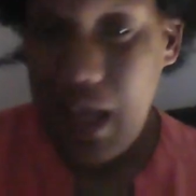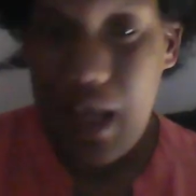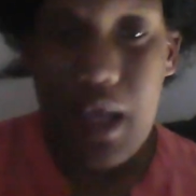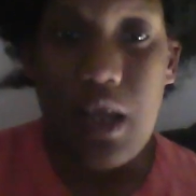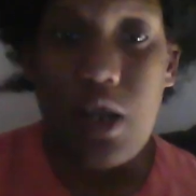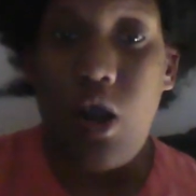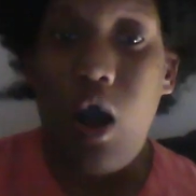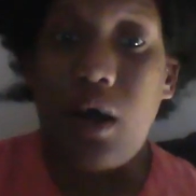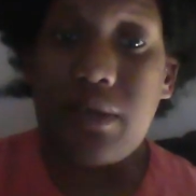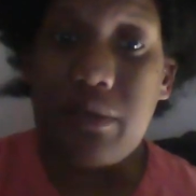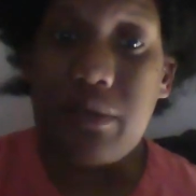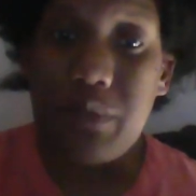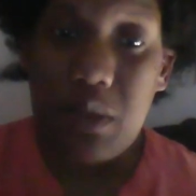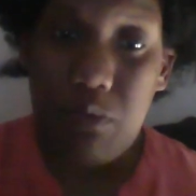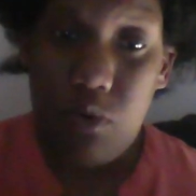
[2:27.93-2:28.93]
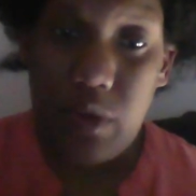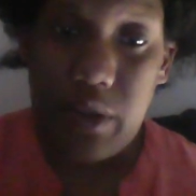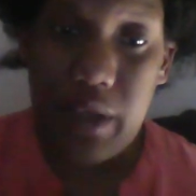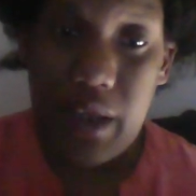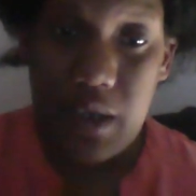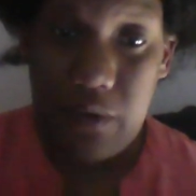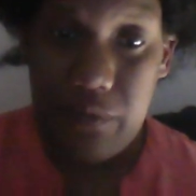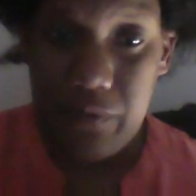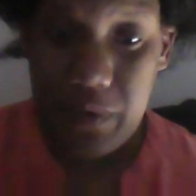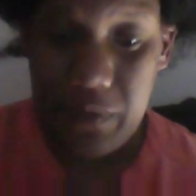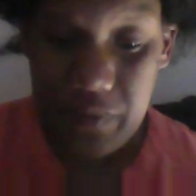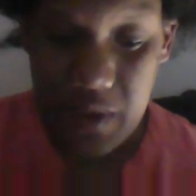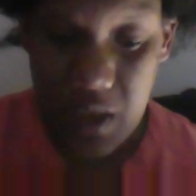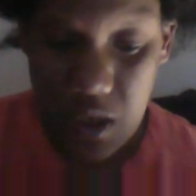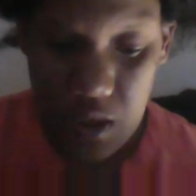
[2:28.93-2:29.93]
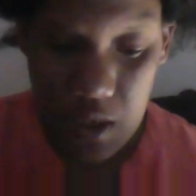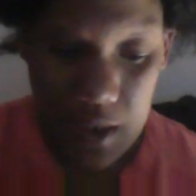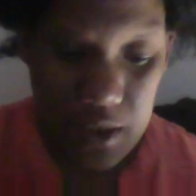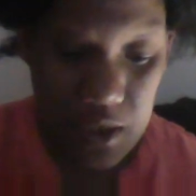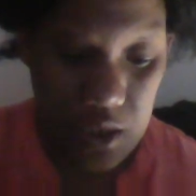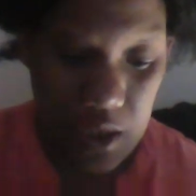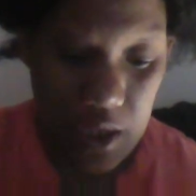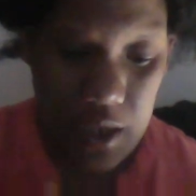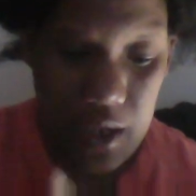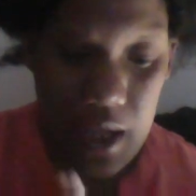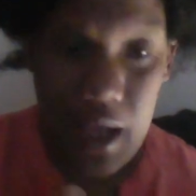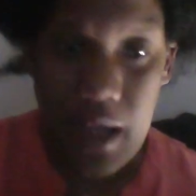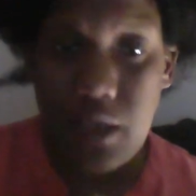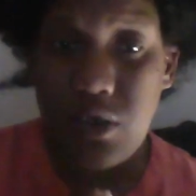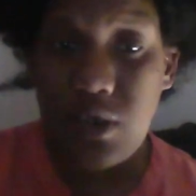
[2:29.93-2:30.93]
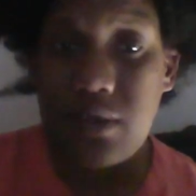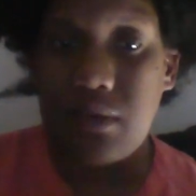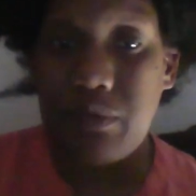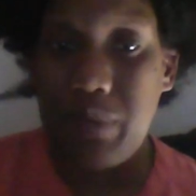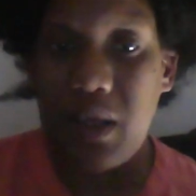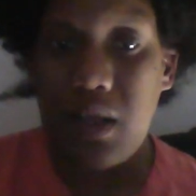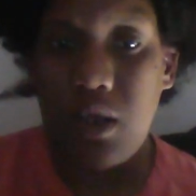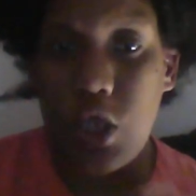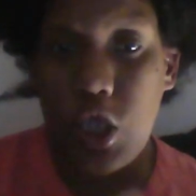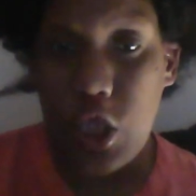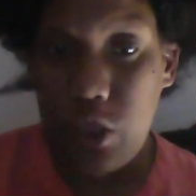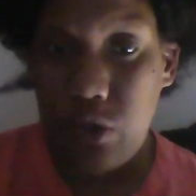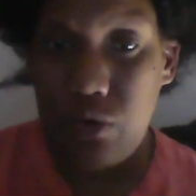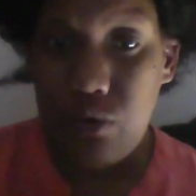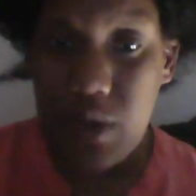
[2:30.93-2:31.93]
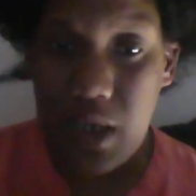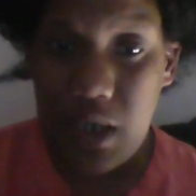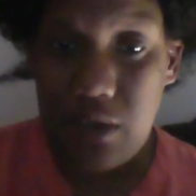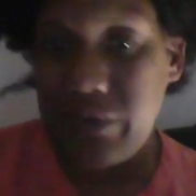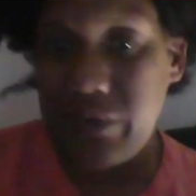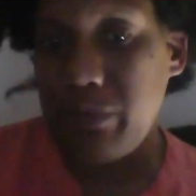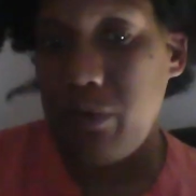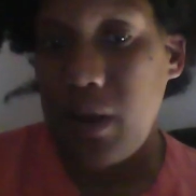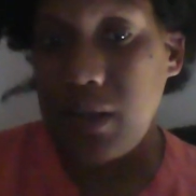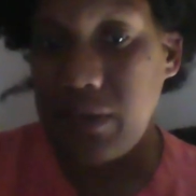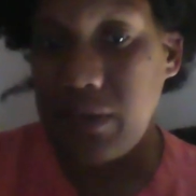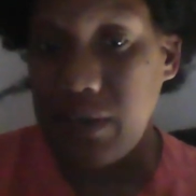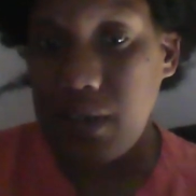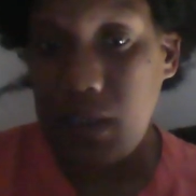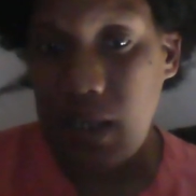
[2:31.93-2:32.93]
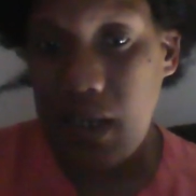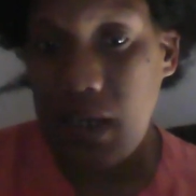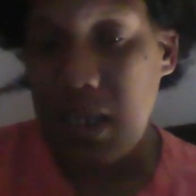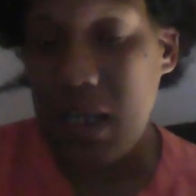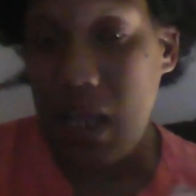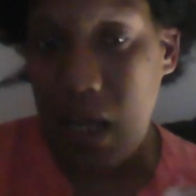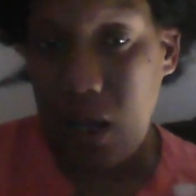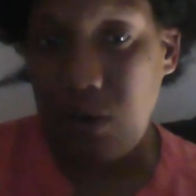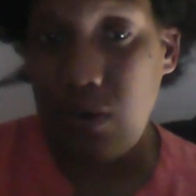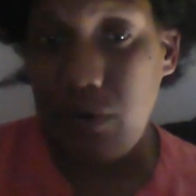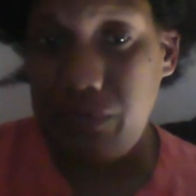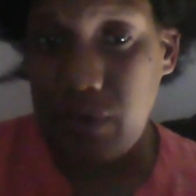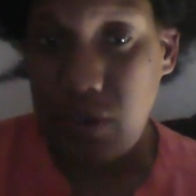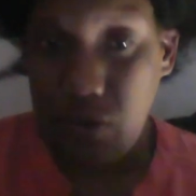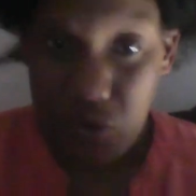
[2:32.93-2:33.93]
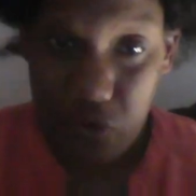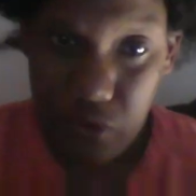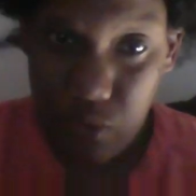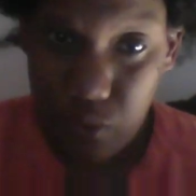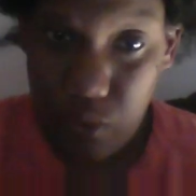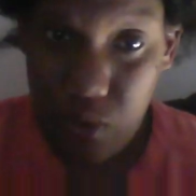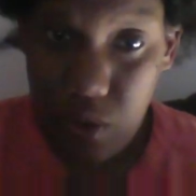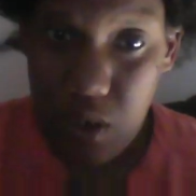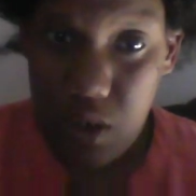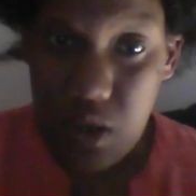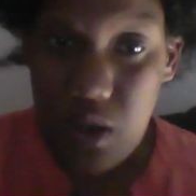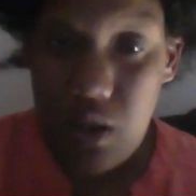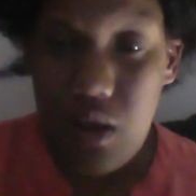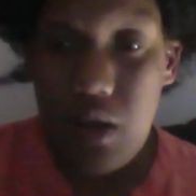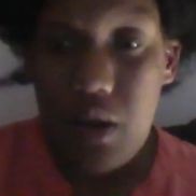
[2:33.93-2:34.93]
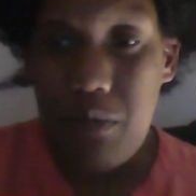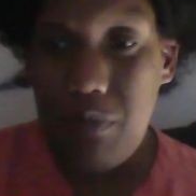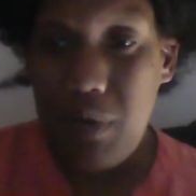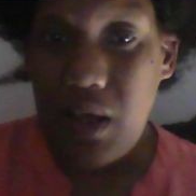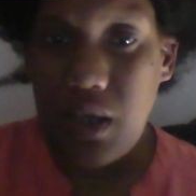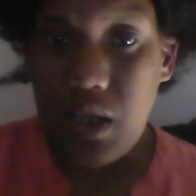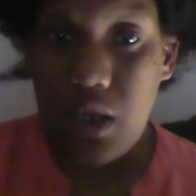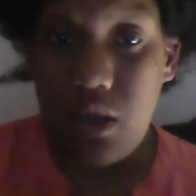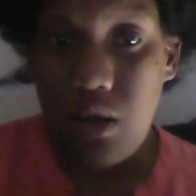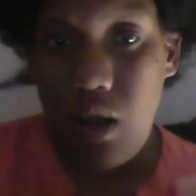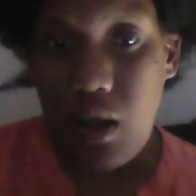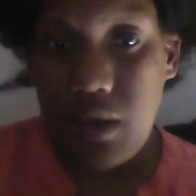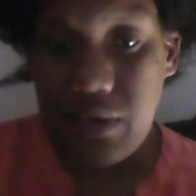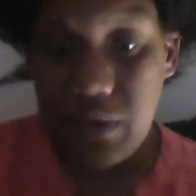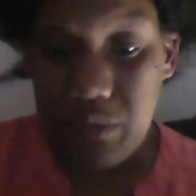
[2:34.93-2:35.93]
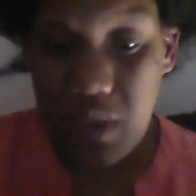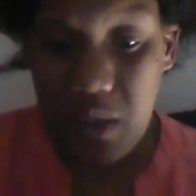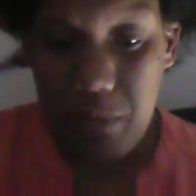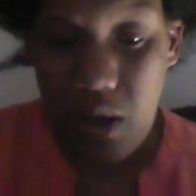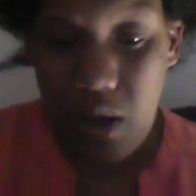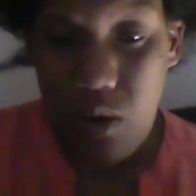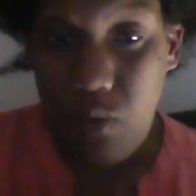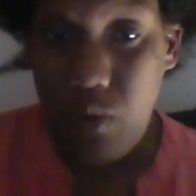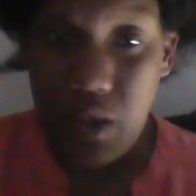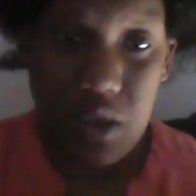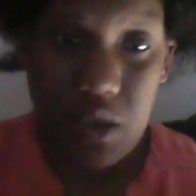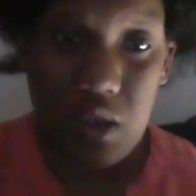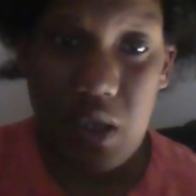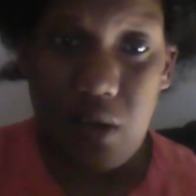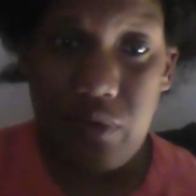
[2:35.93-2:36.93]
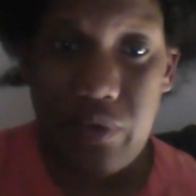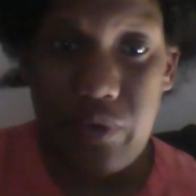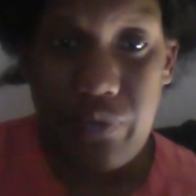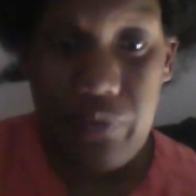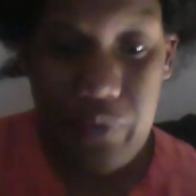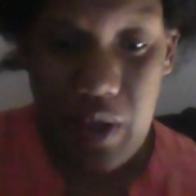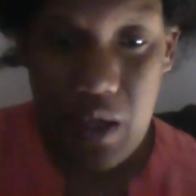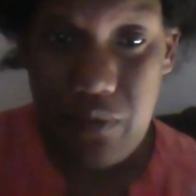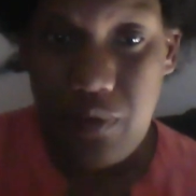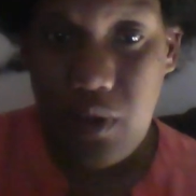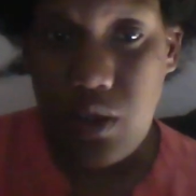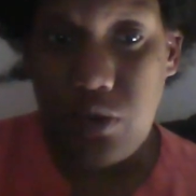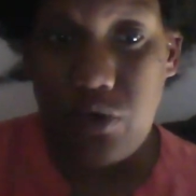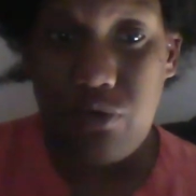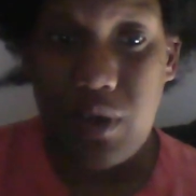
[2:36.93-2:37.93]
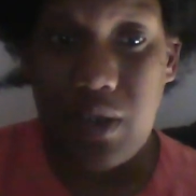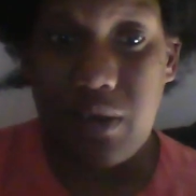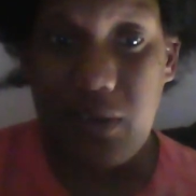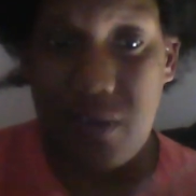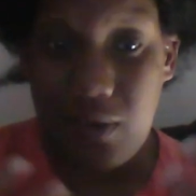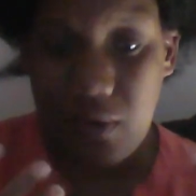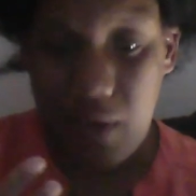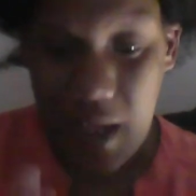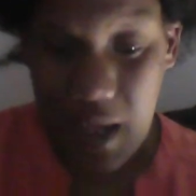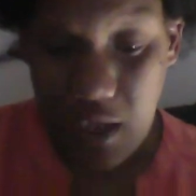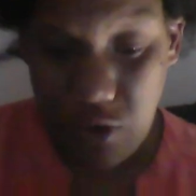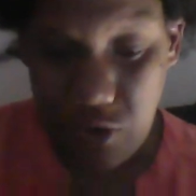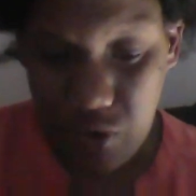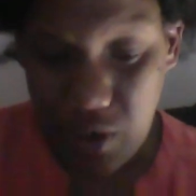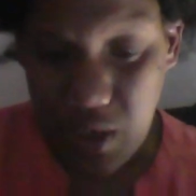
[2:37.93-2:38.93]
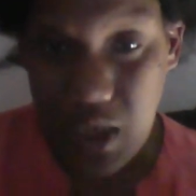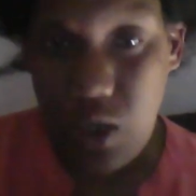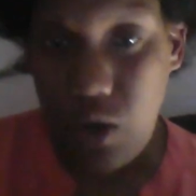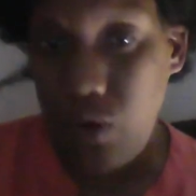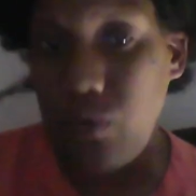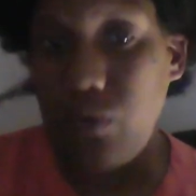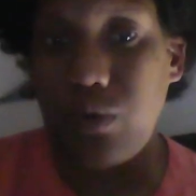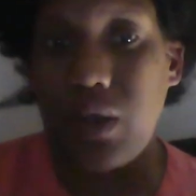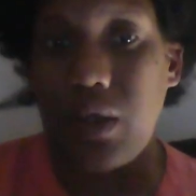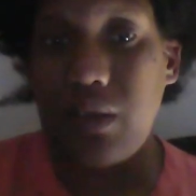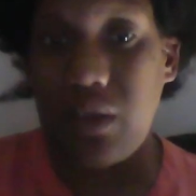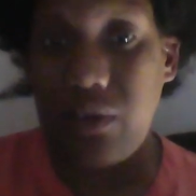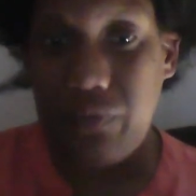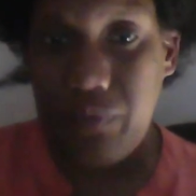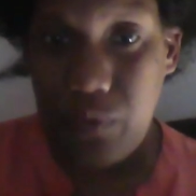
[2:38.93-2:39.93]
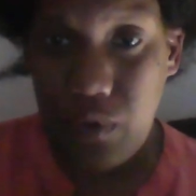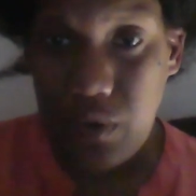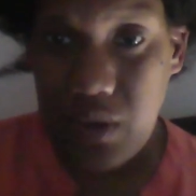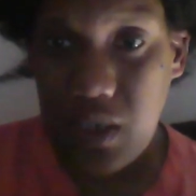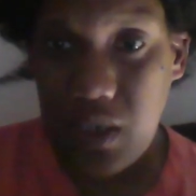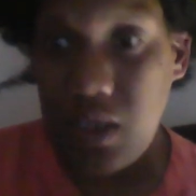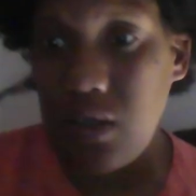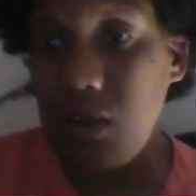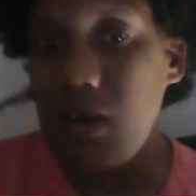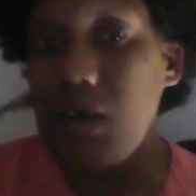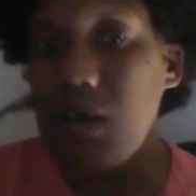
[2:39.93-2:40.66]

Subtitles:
it cost me more than the $15.99. I just paid the curator's price to get it out of the store, but it cost me about $1,500 to actually own the full thing.